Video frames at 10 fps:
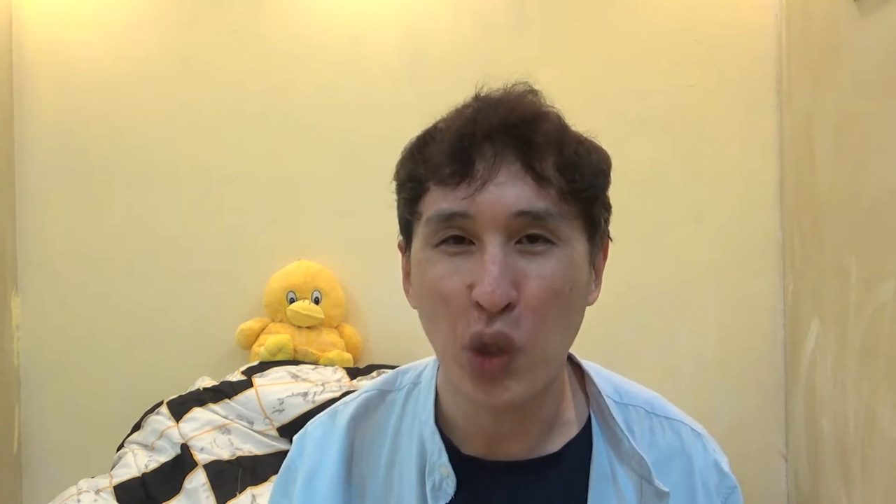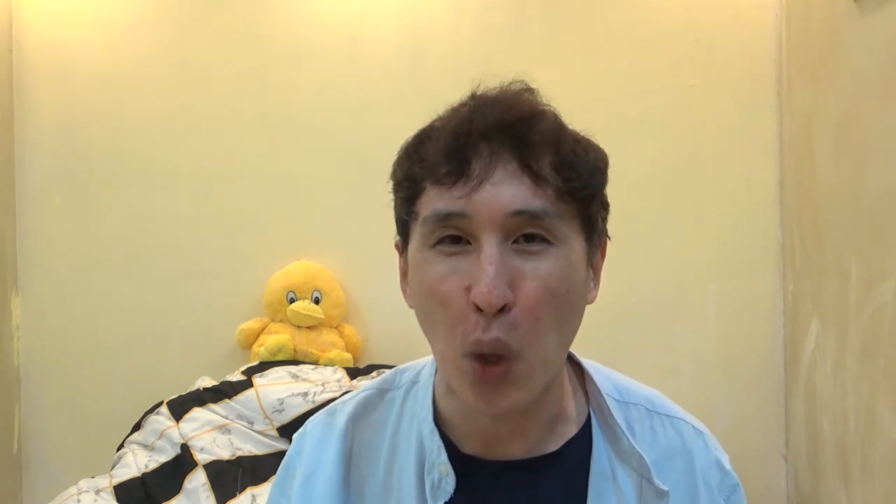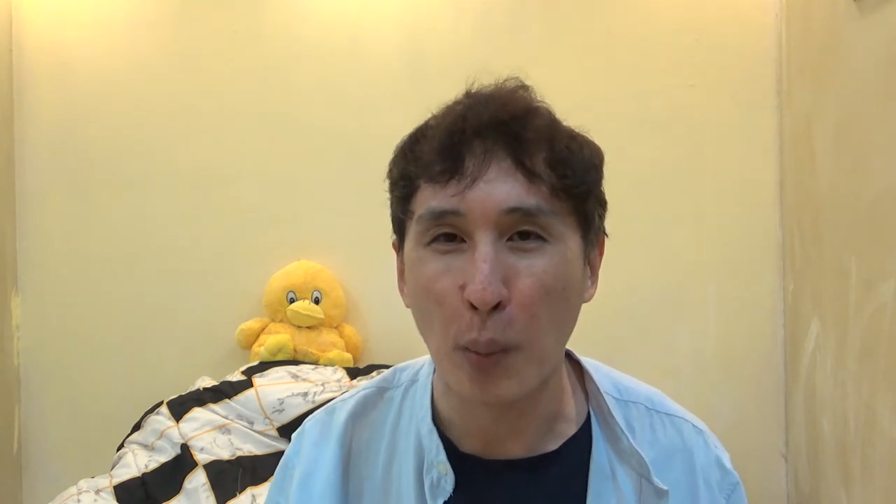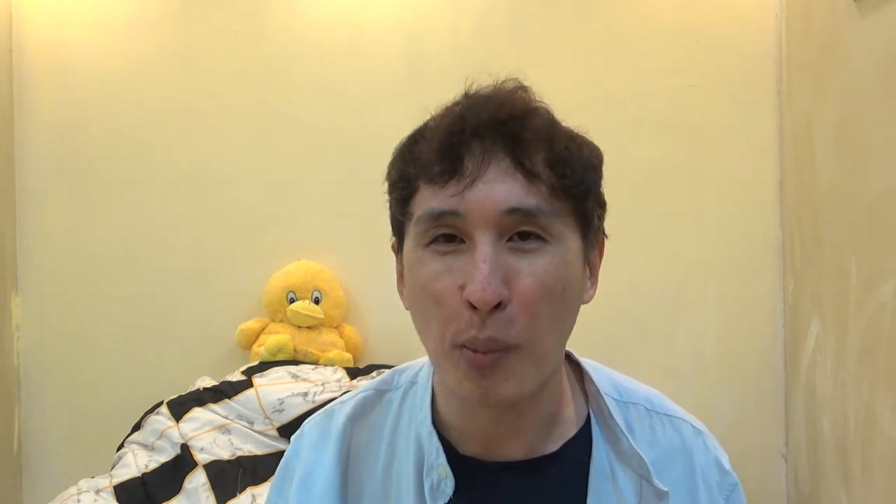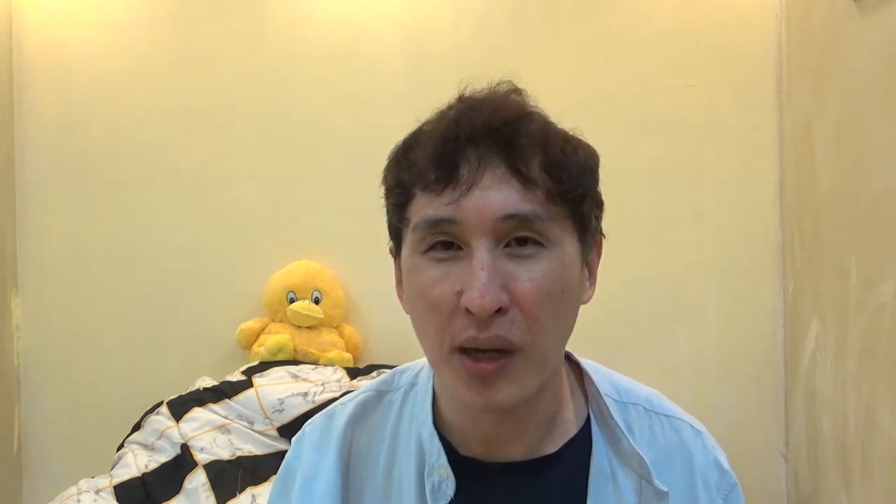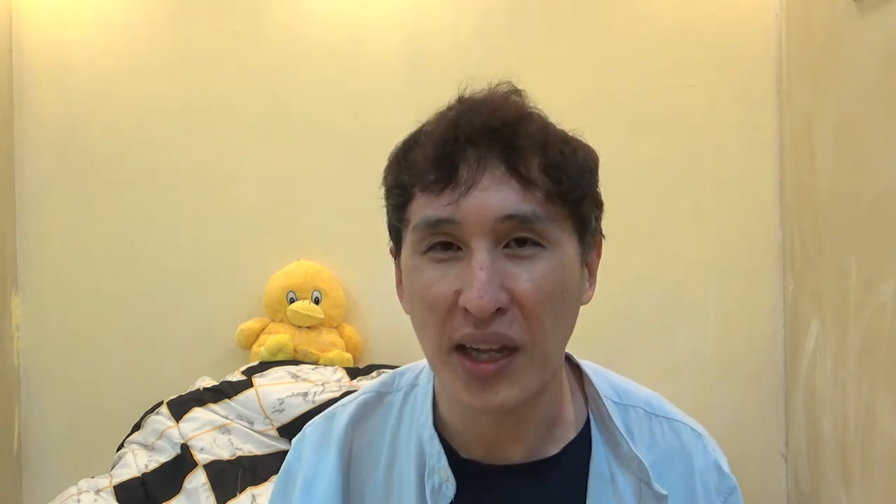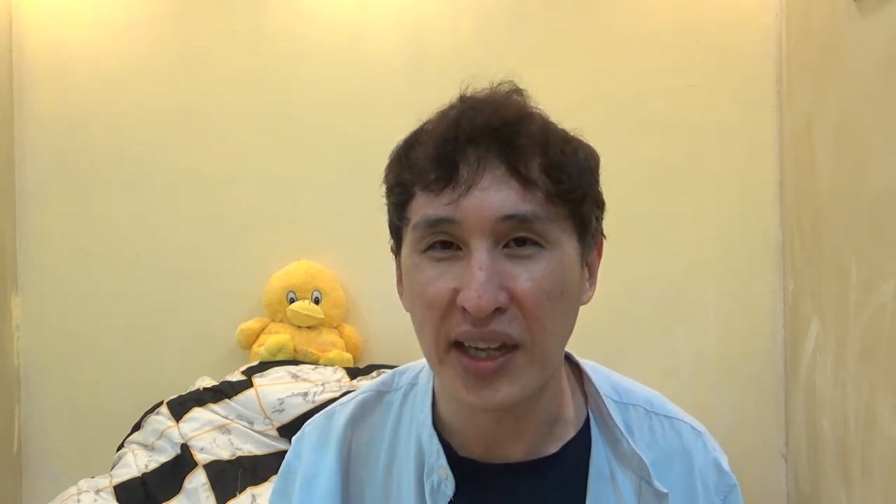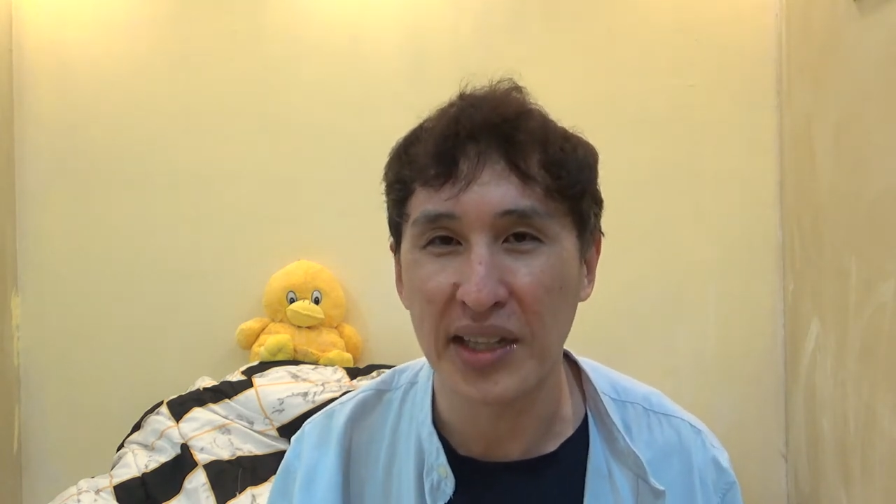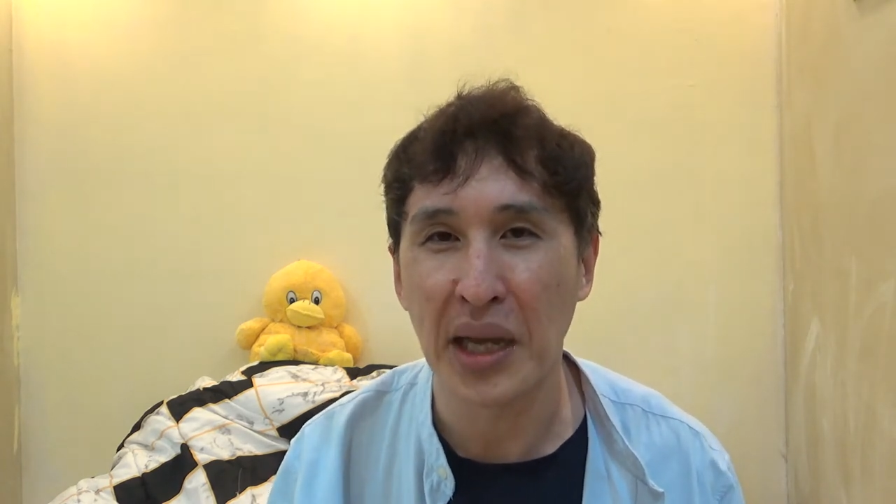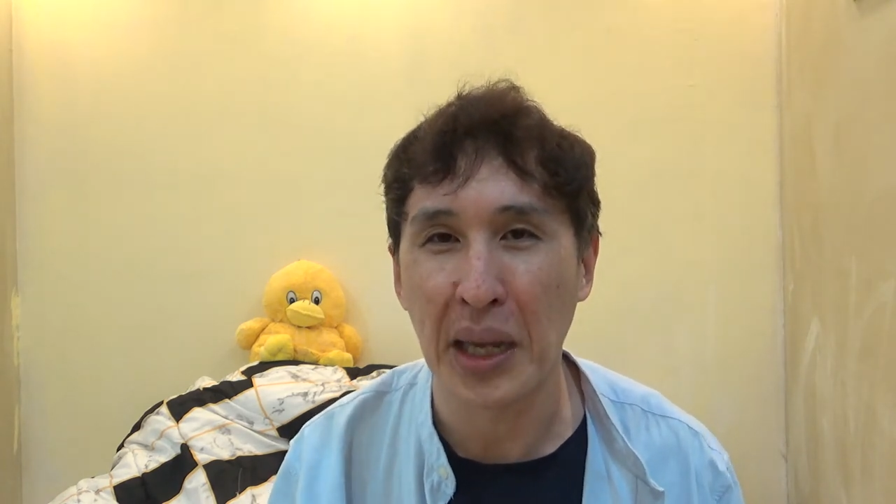
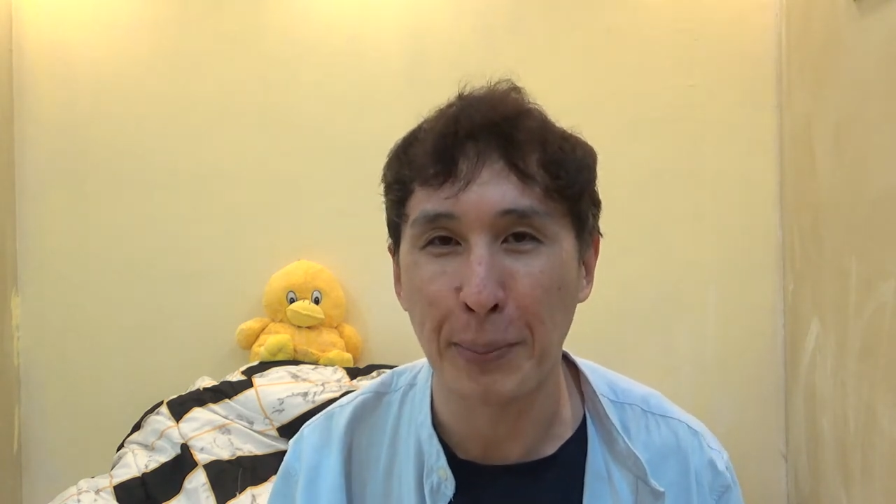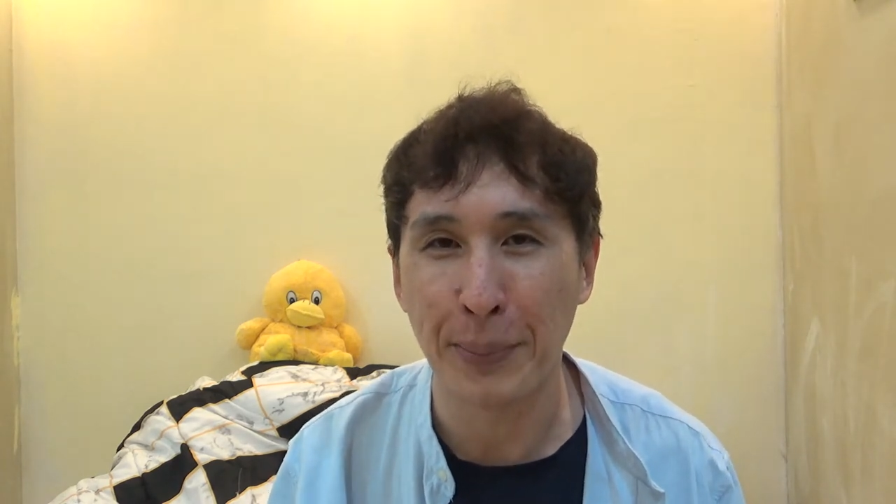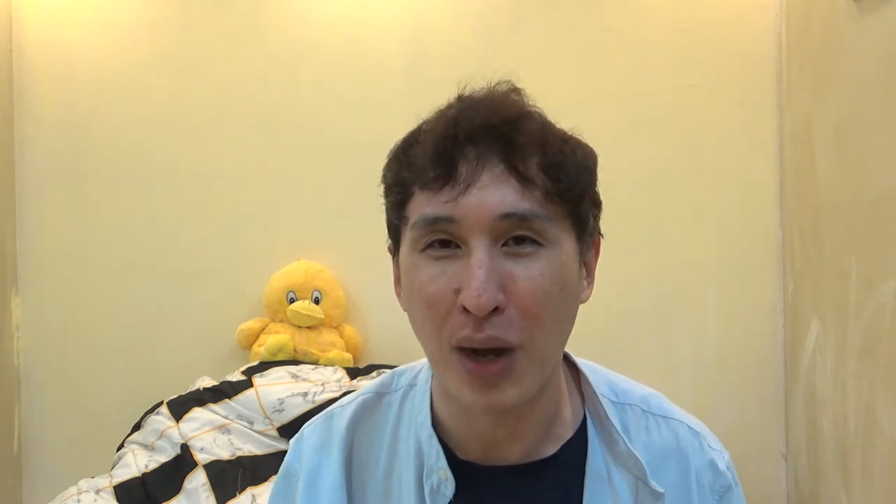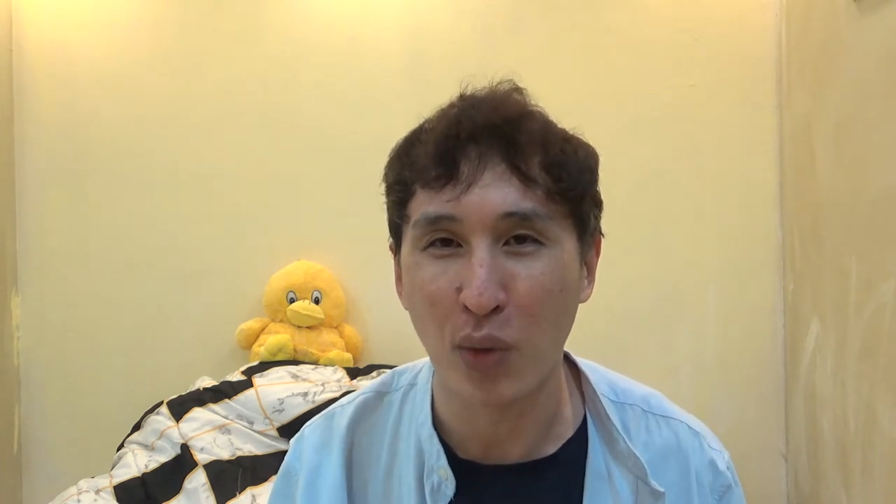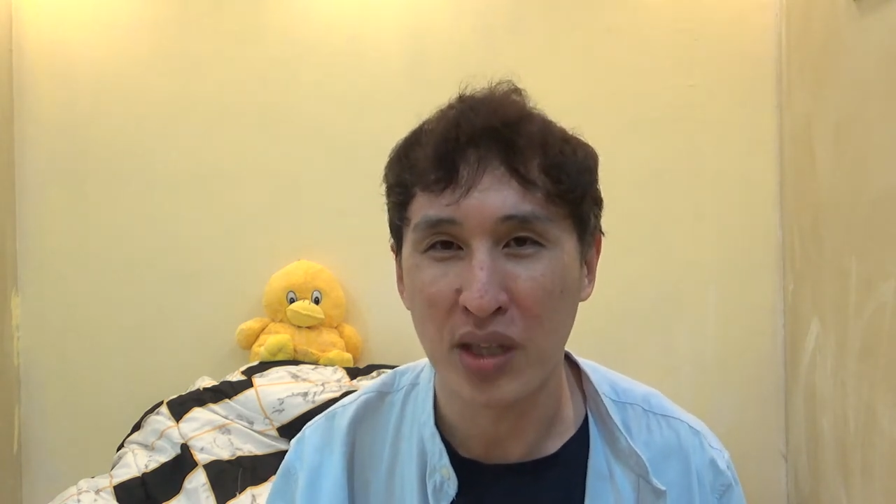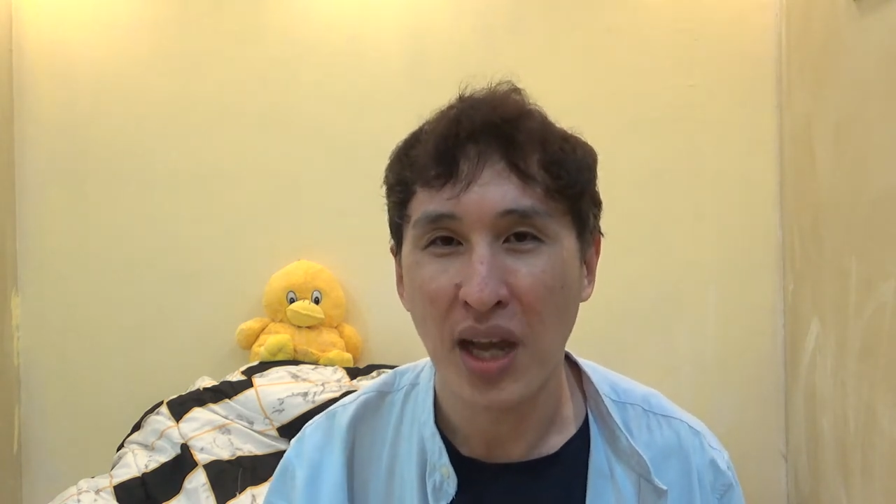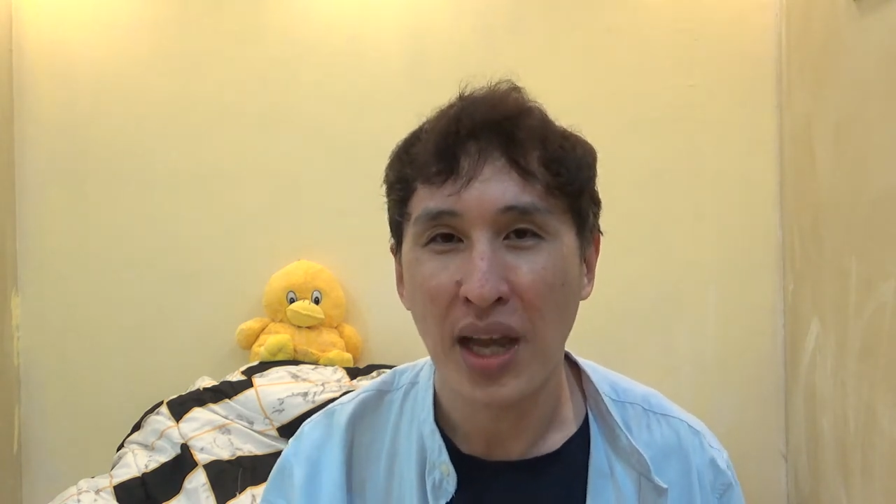complained about